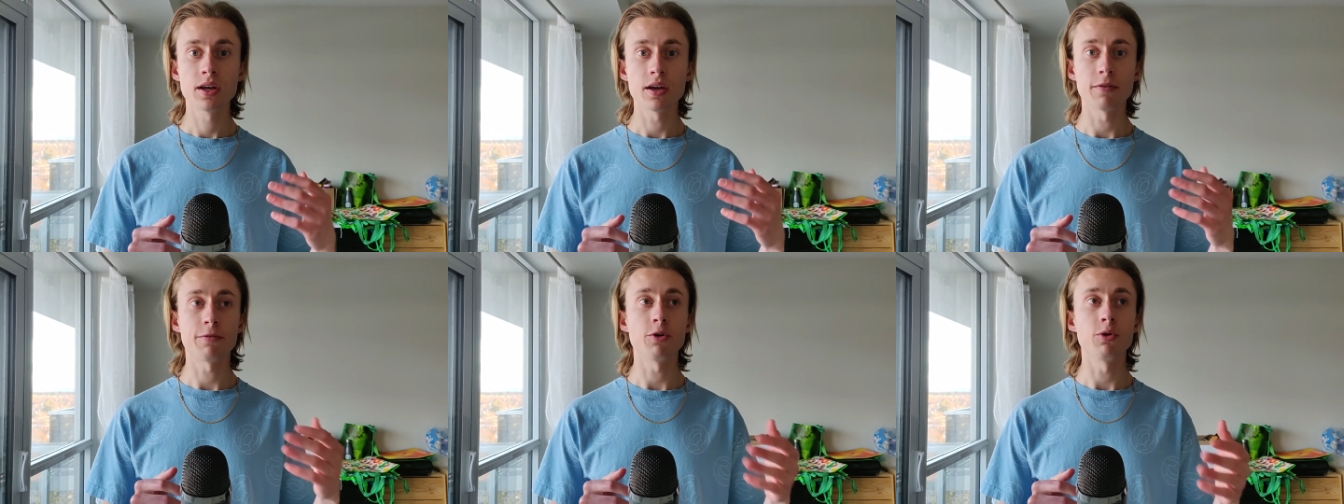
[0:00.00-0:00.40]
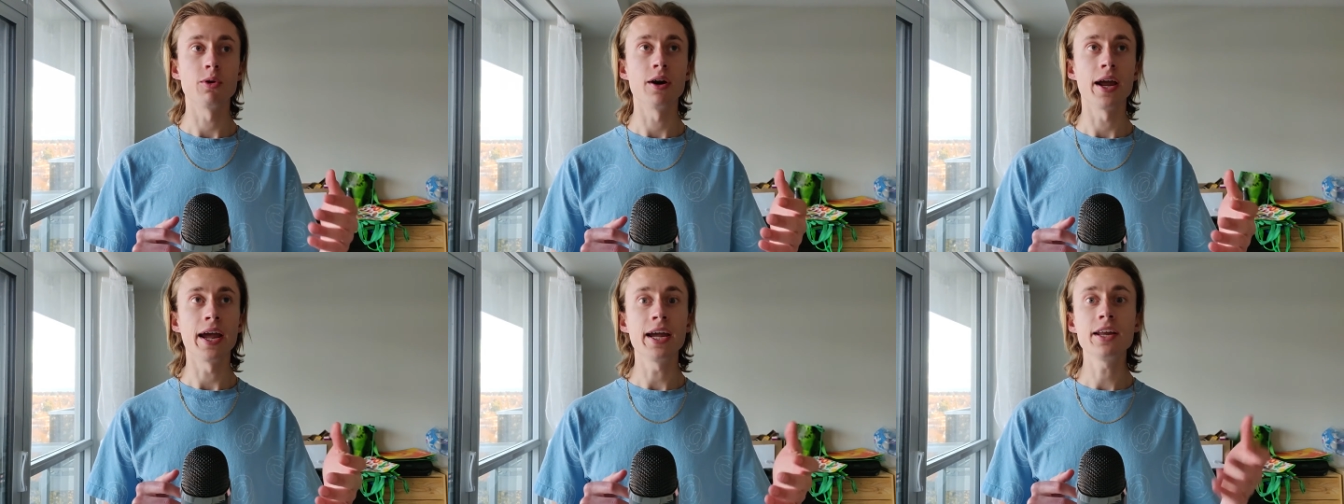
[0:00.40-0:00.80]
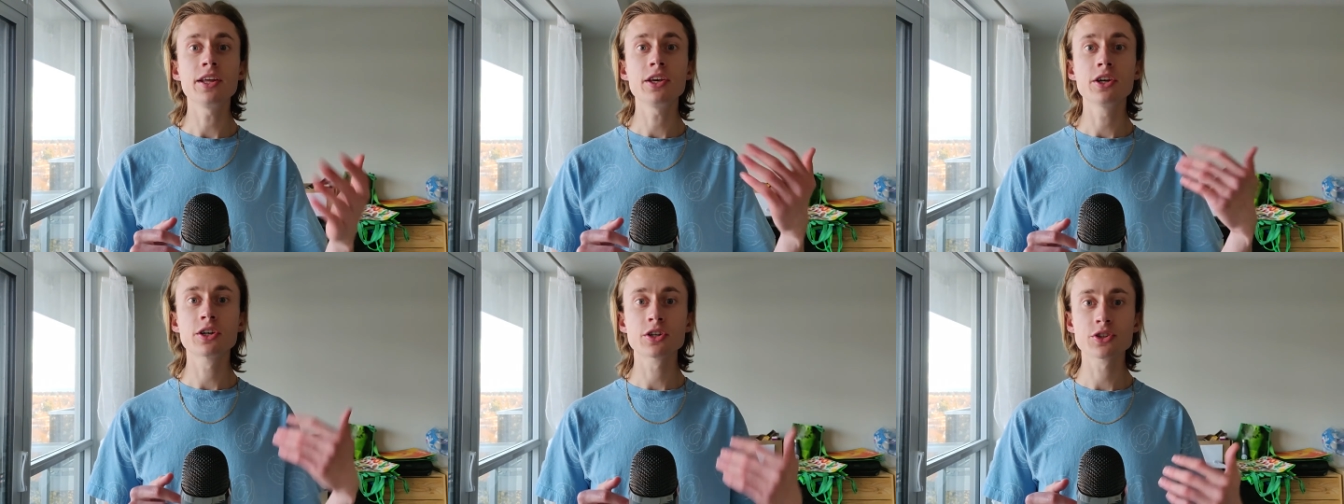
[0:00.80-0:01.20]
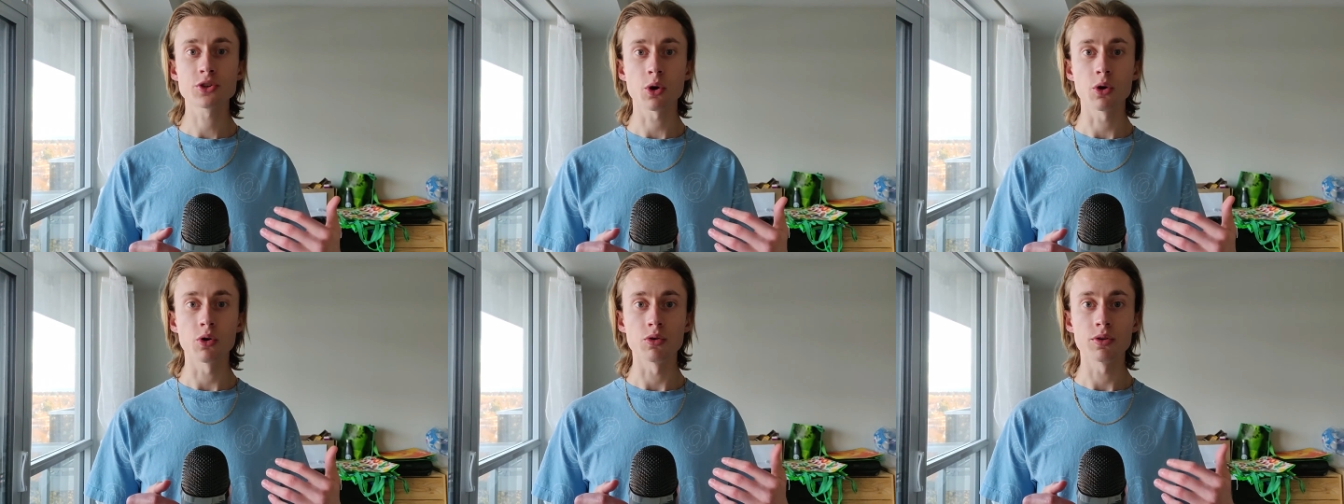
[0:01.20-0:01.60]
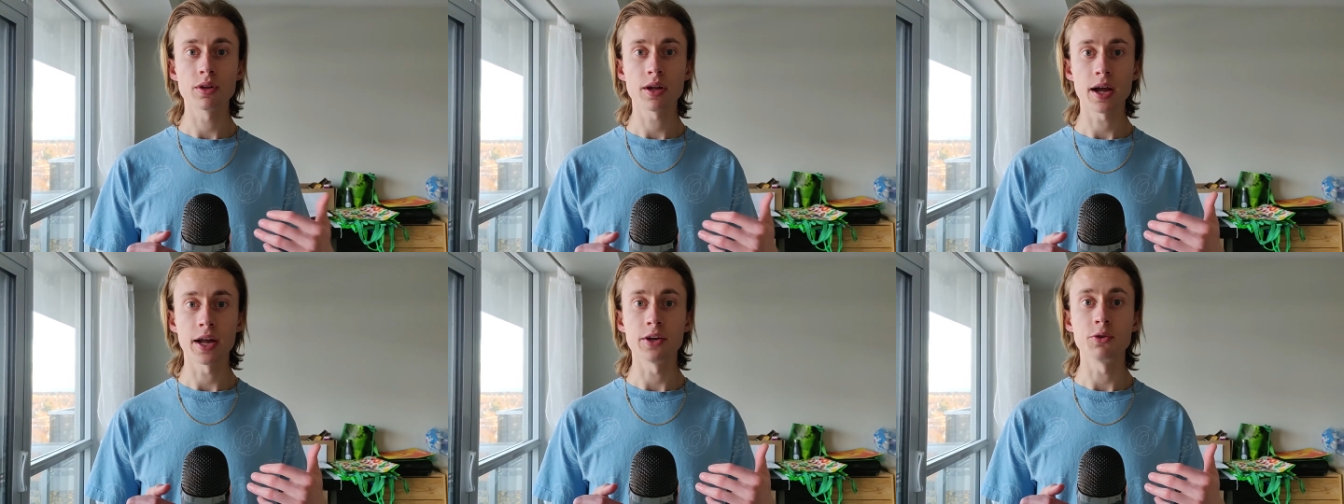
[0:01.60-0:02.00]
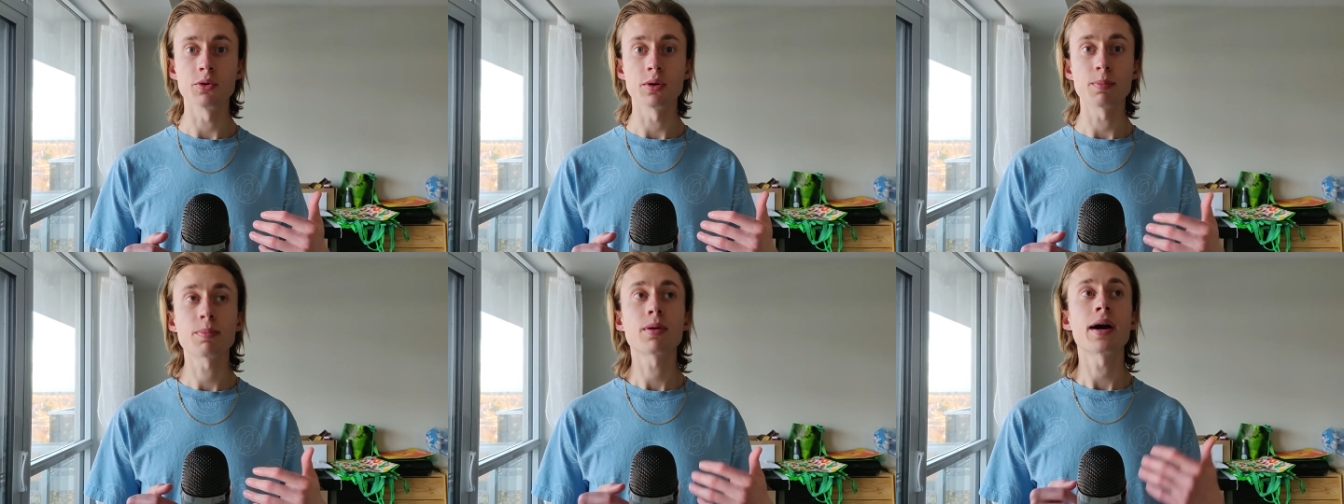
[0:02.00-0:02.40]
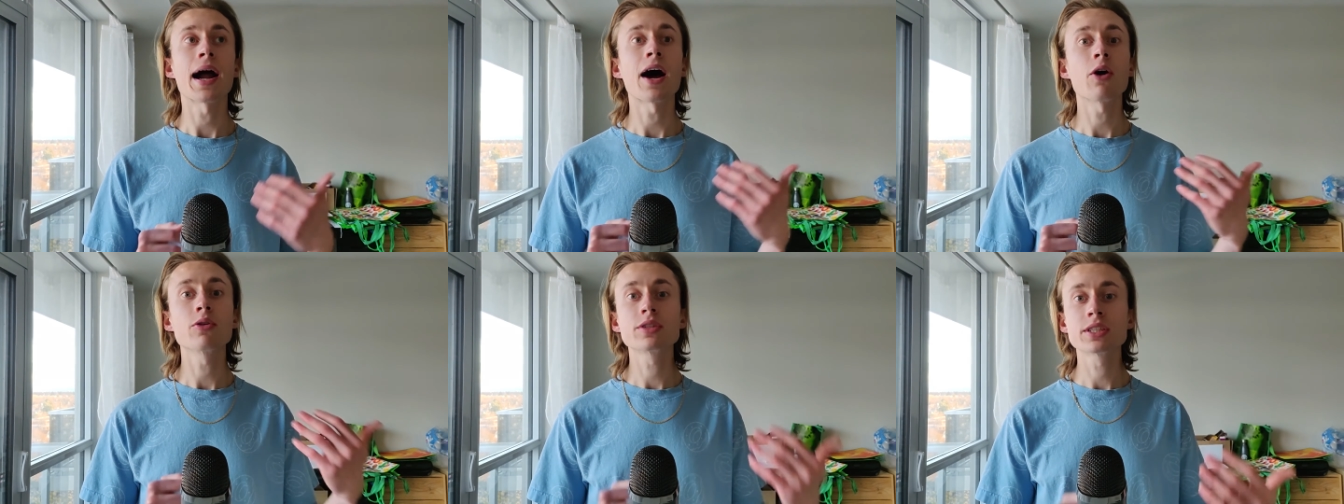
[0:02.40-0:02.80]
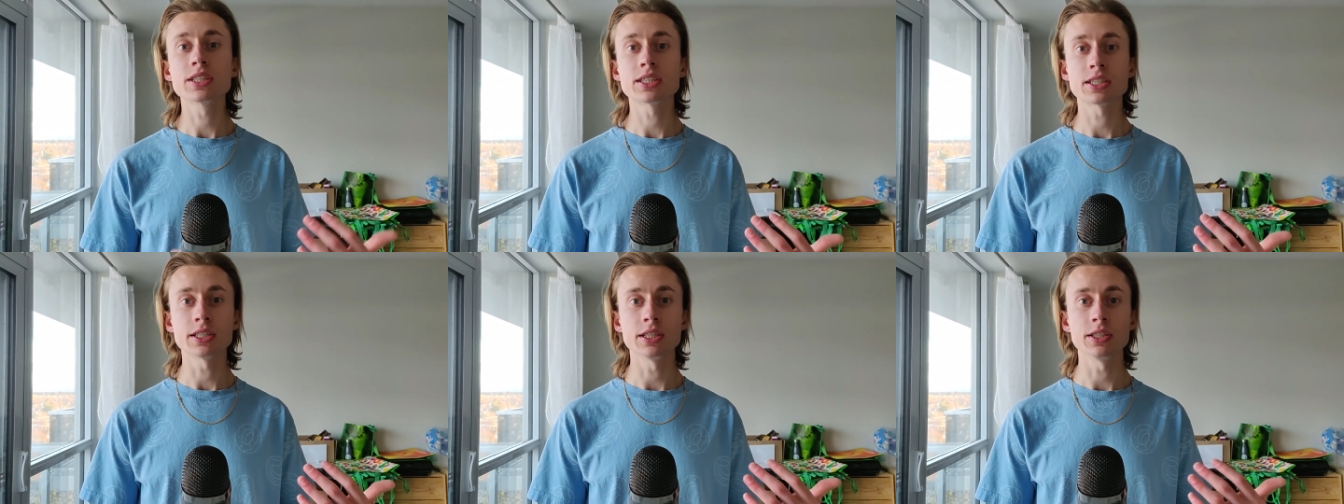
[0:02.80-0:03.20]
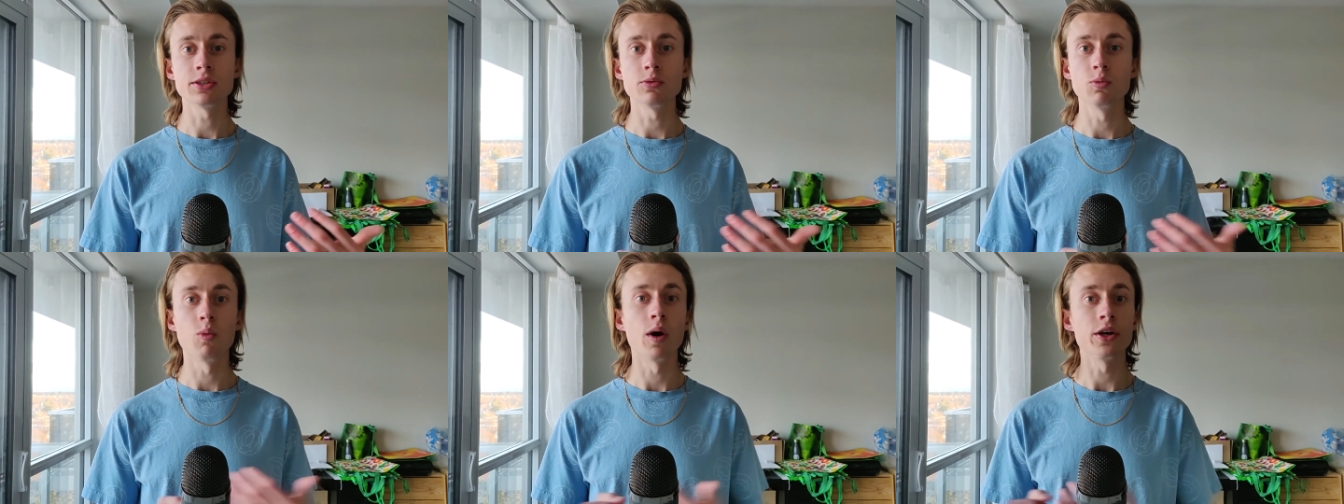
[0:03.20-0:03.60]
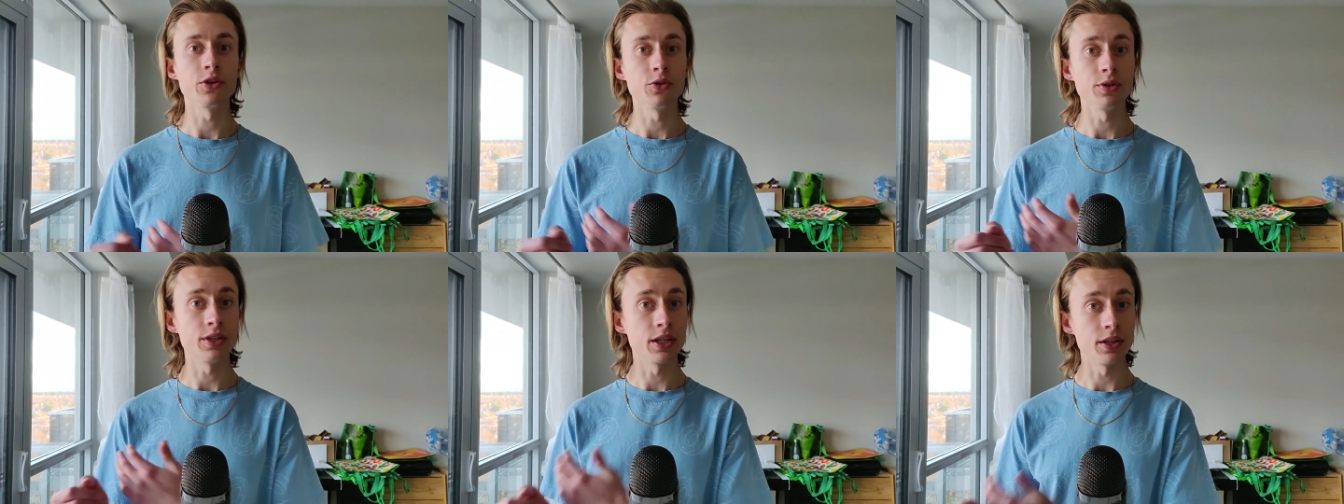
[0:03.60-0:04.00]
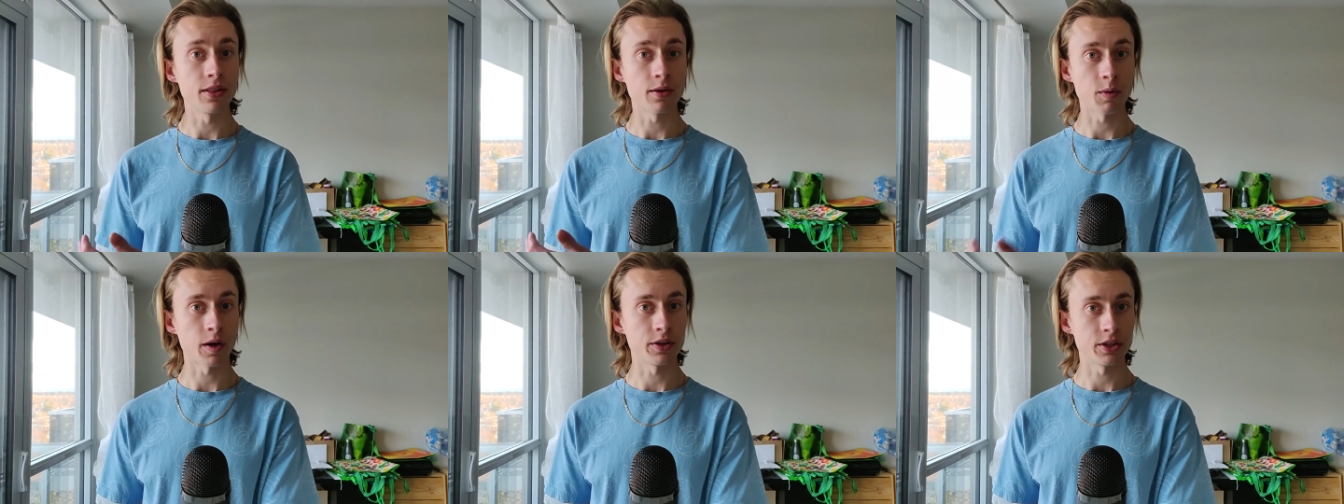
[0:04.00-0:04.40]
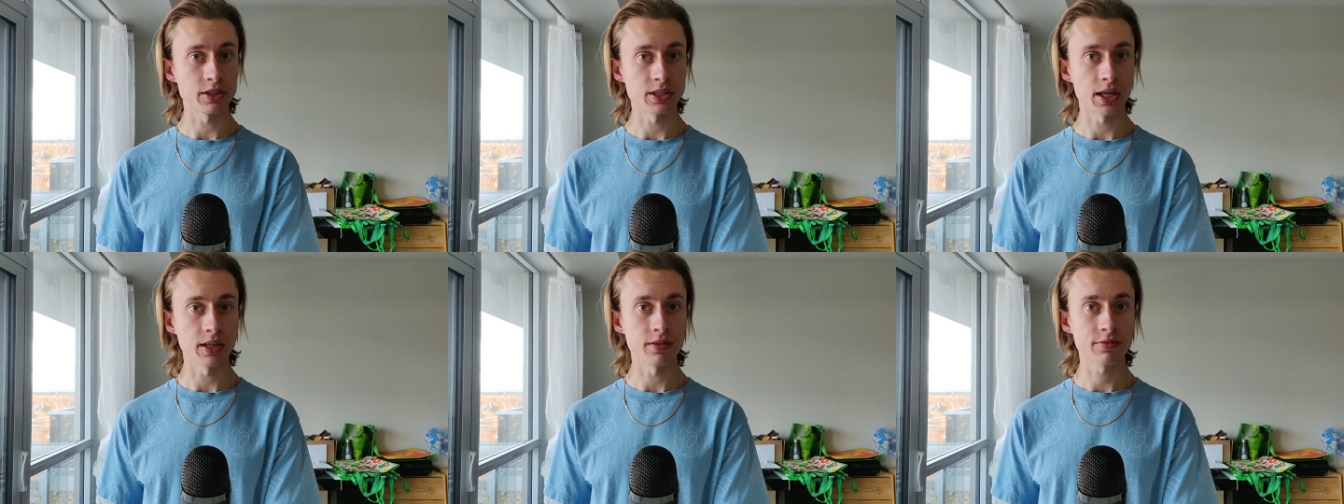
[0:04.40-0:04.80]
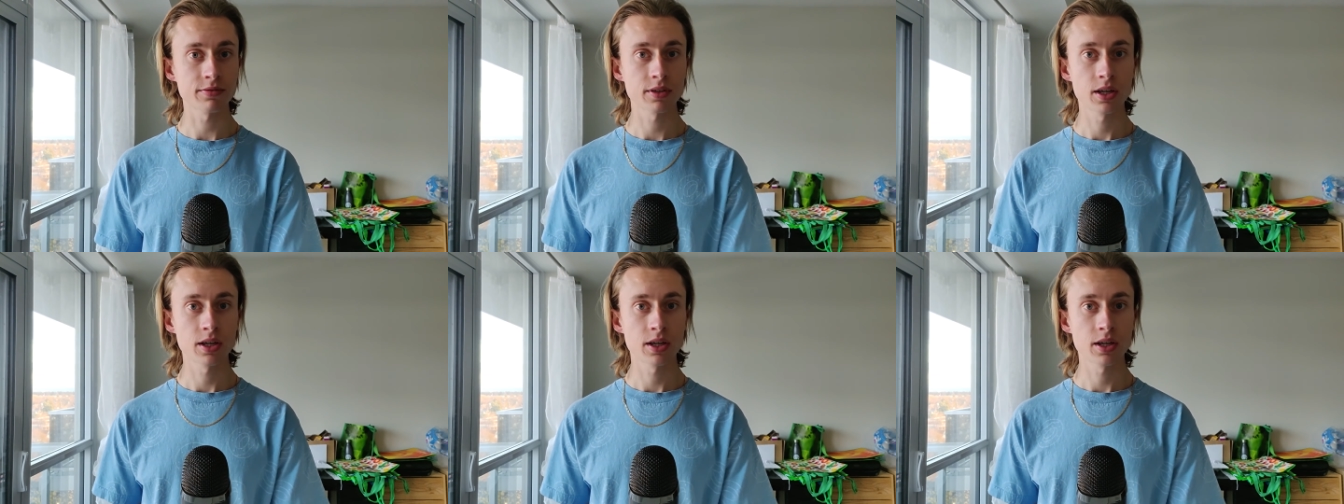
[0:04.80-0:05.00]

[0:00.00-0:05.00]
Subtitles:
if you were 80 years old and you were proud to see what you did throughout your life.